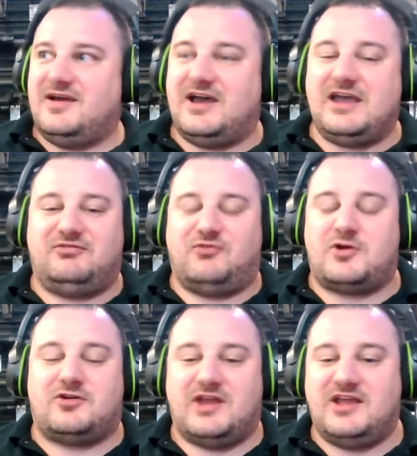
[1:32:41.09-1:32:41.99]
I had four
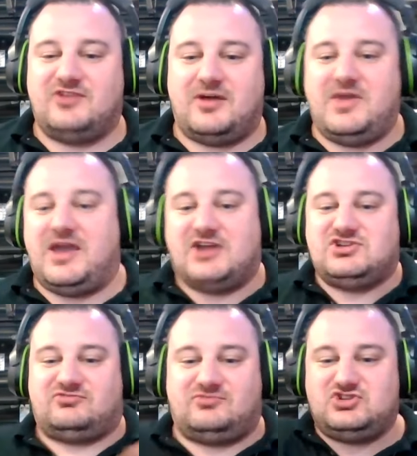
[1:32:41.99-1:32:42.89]
grenades on me. I
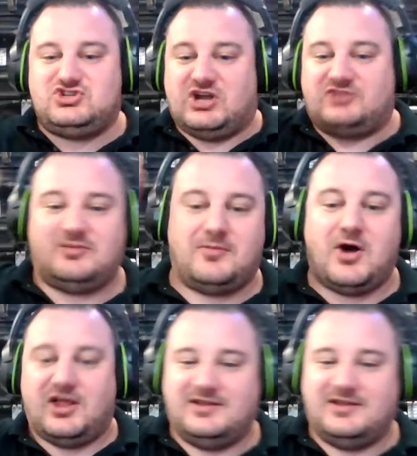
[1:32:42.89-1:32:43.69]
just yeah. chucked them all.